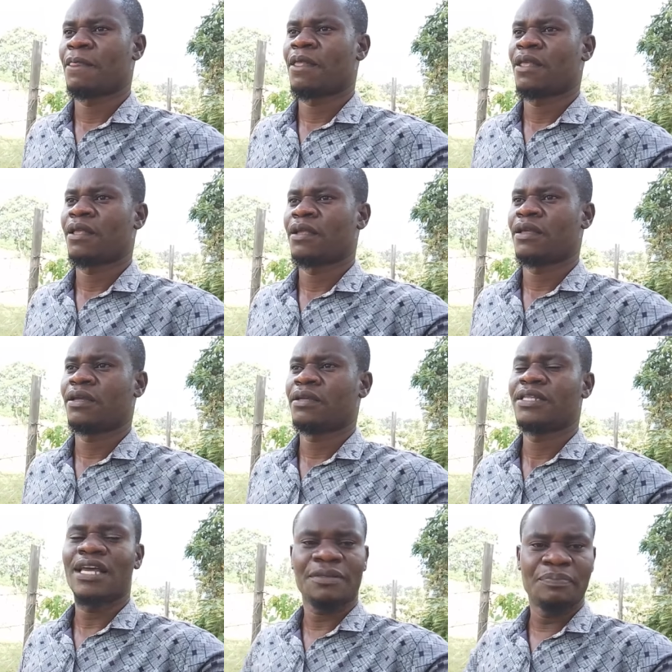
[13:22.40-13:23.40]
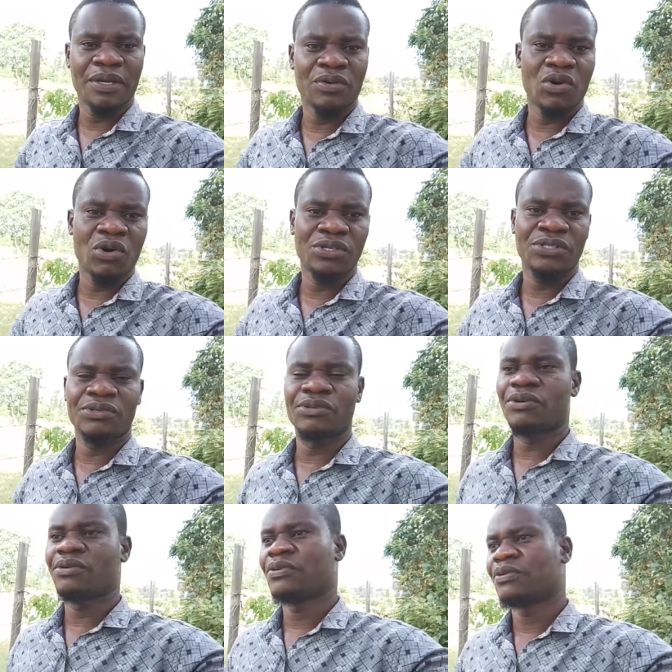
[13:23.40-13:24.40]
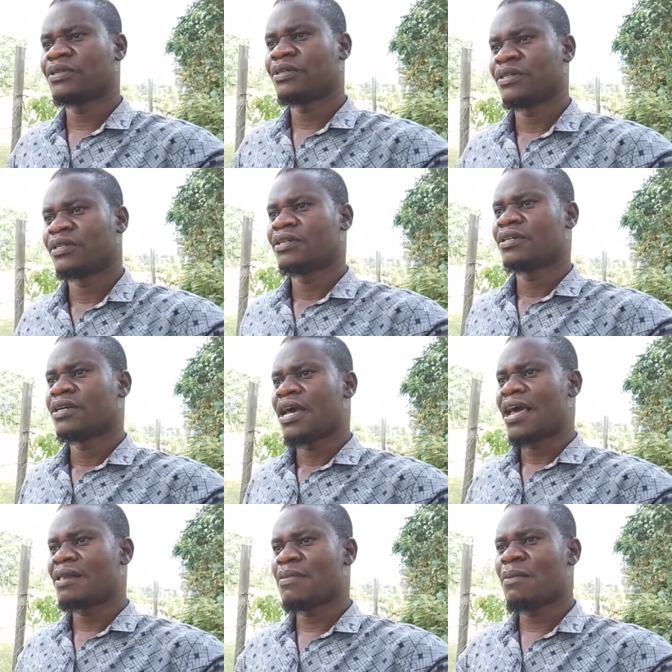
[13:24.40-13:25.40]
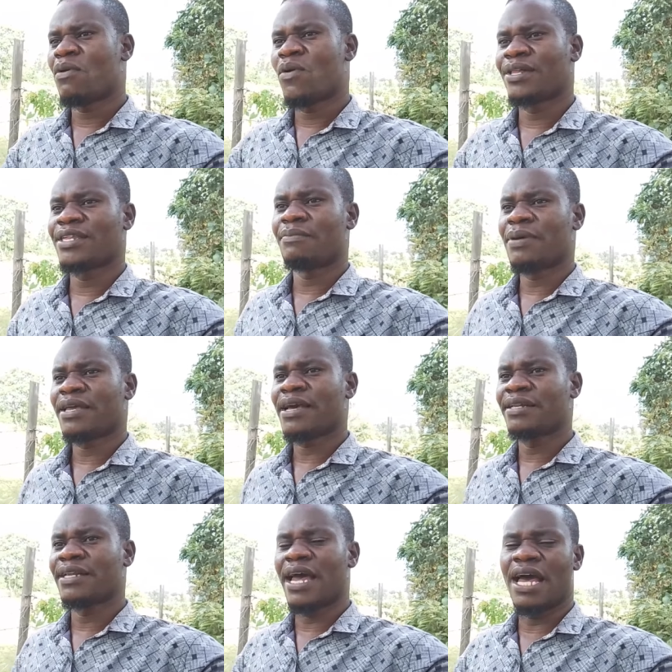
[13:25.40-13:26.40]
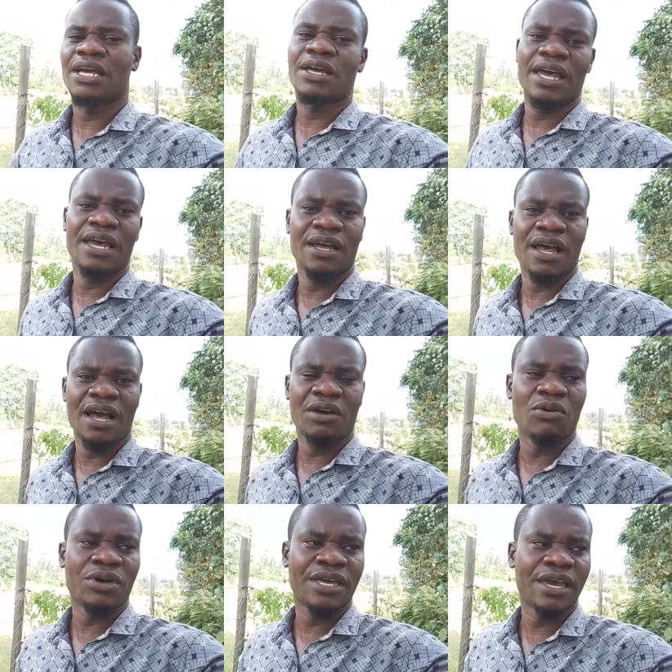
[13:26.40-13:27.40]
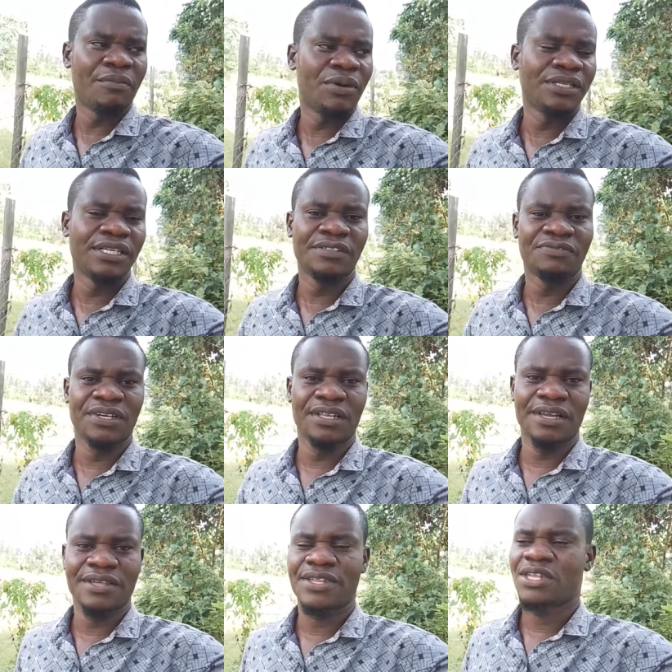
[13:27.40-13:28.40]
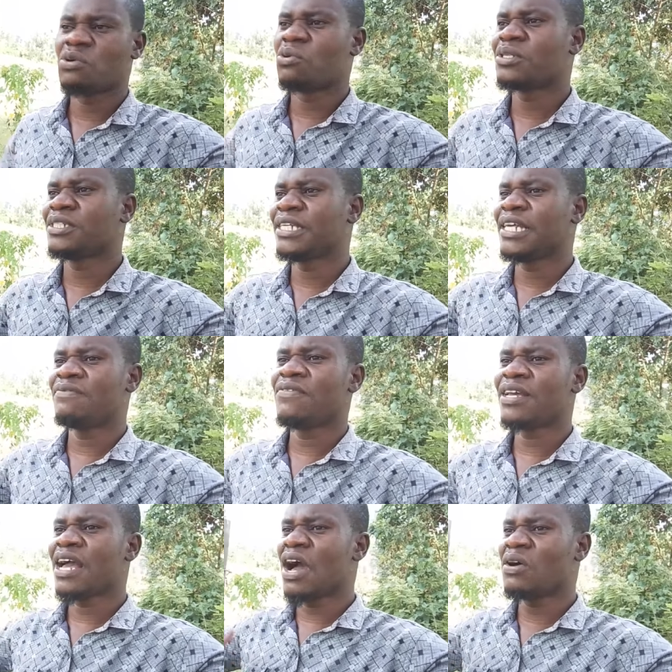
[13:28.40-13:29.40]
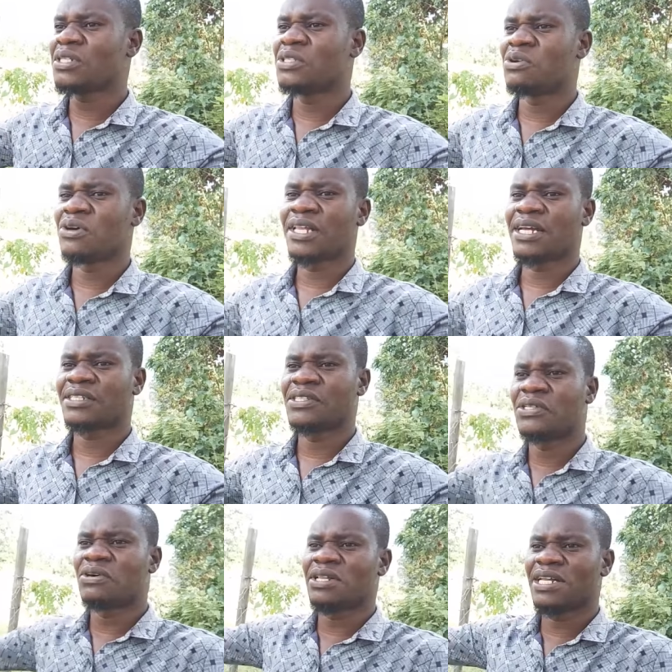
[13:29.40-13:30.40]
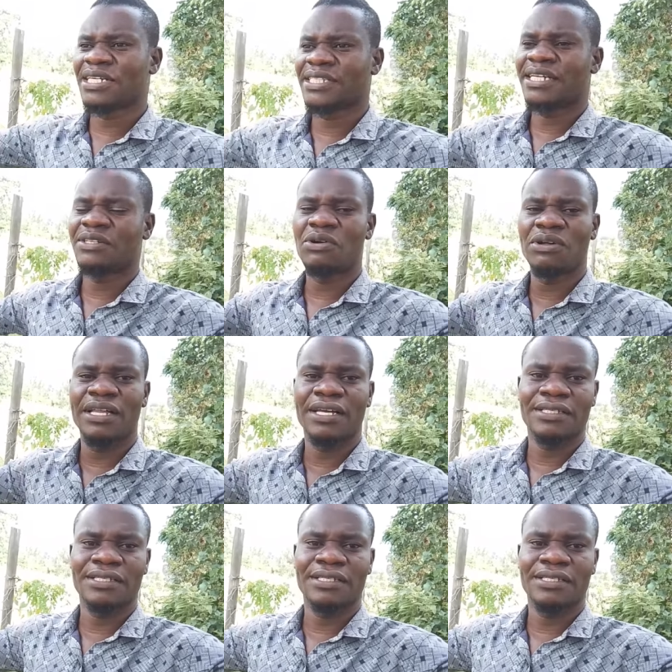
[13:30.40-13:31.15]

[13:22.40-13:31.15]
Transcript: Hmm? Just because, you know, I remember when Jamaican uncle came in this village, he was giving out dollars, dollars, the dollars.